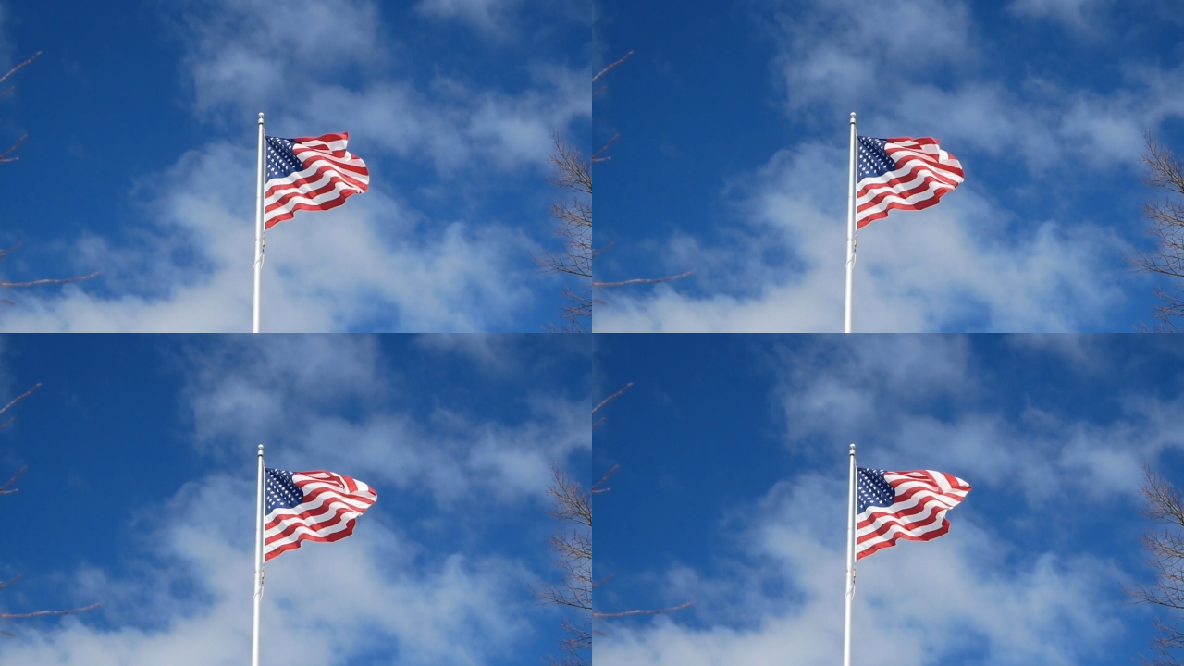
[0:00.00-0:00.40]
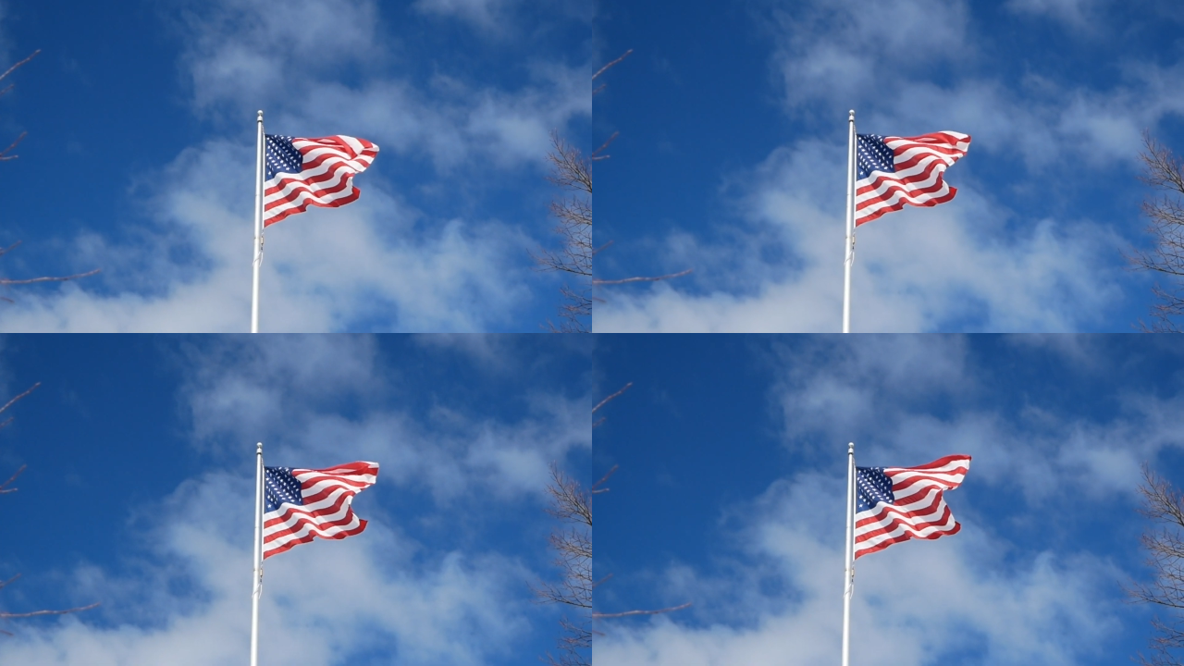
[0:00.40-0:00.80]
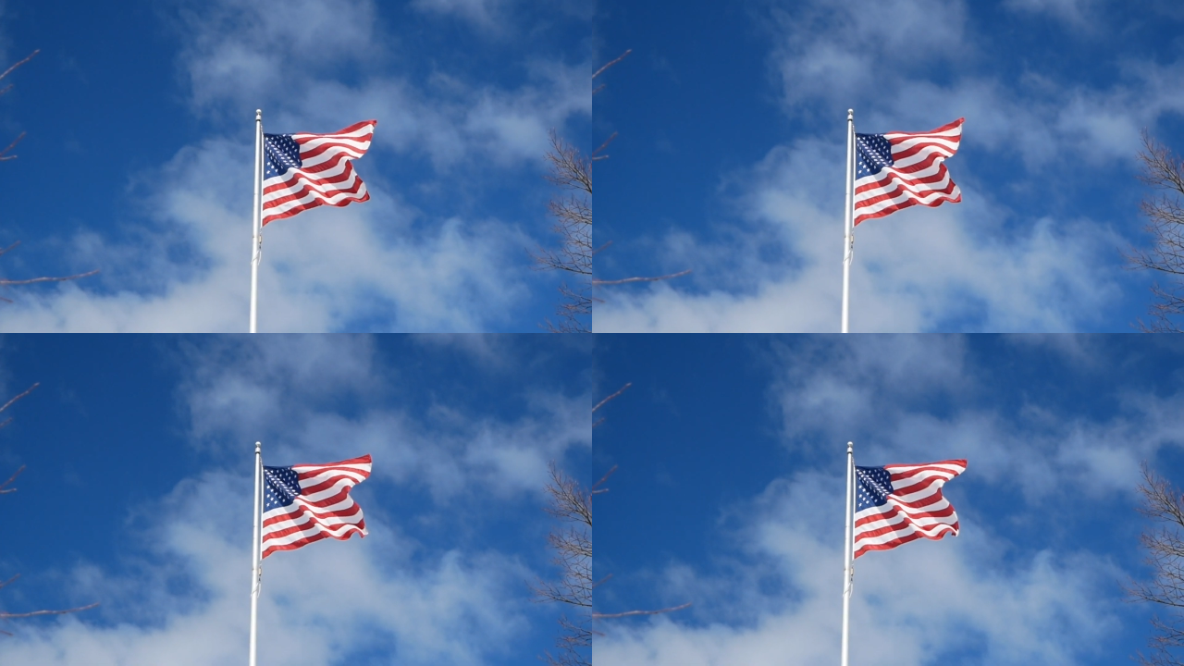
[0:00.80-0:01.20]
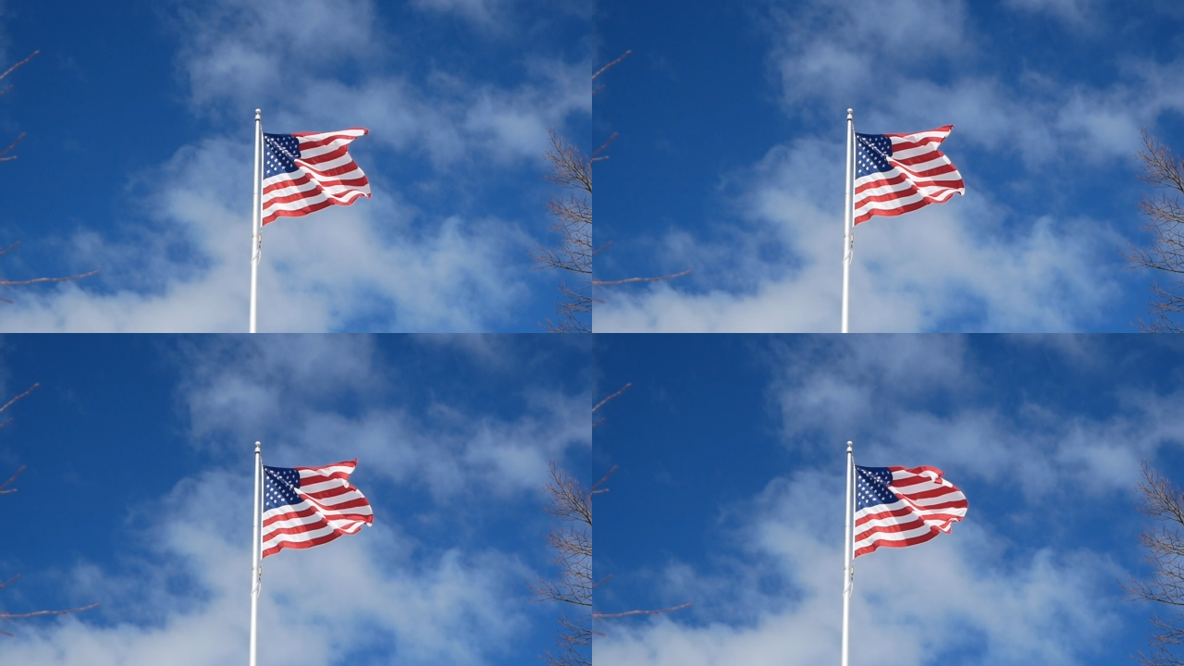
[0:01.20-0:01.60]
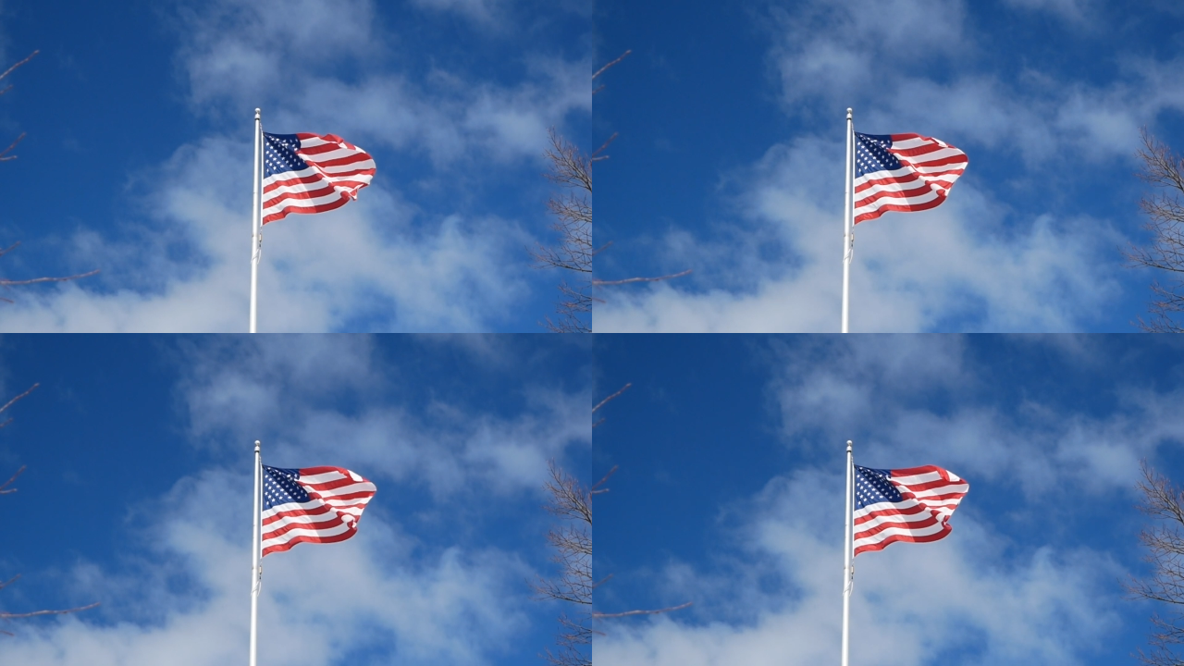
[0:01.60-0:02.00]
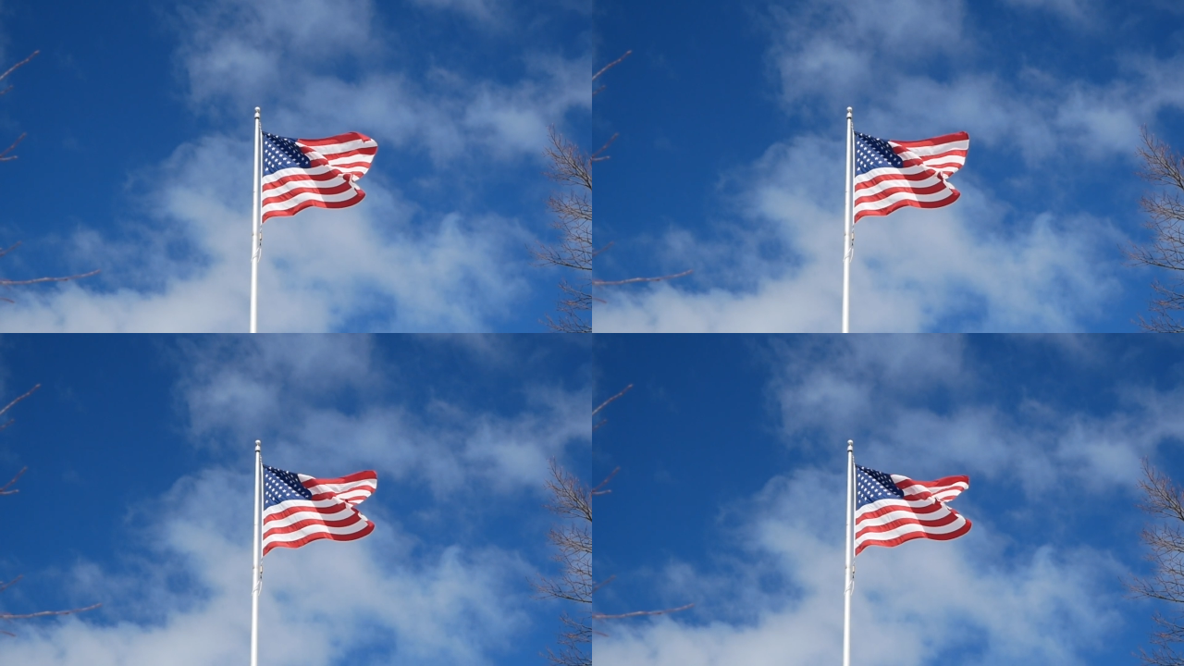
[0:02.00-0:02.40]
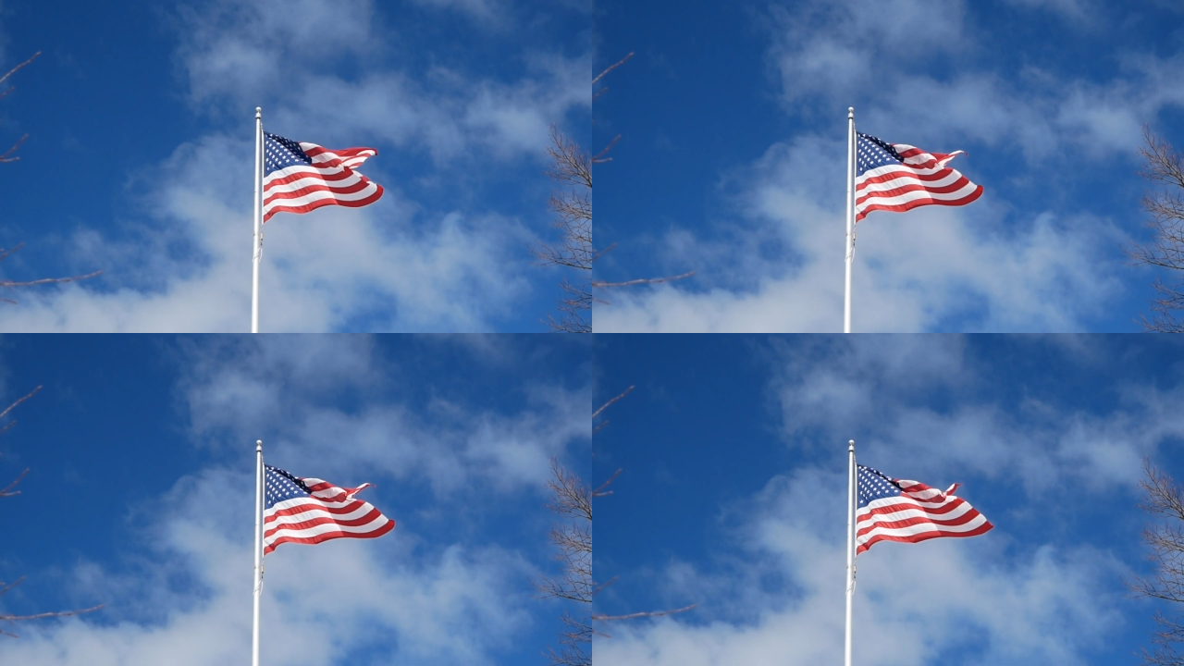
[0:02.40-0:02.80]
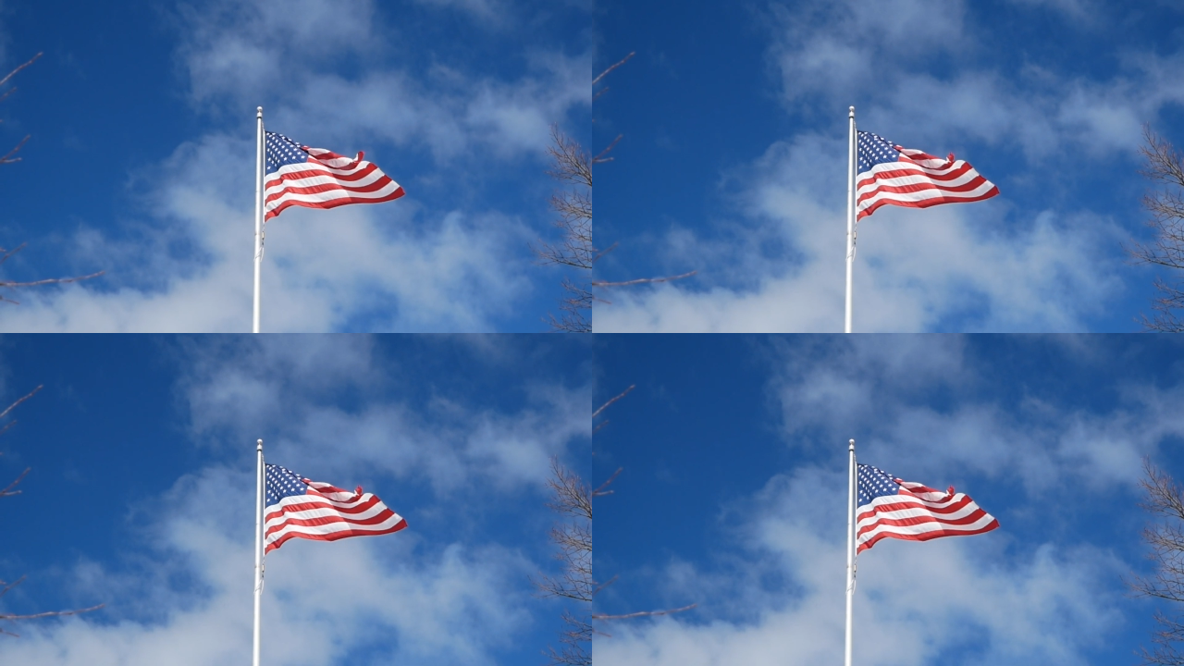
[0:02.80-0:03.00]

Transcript: (no speaker visible)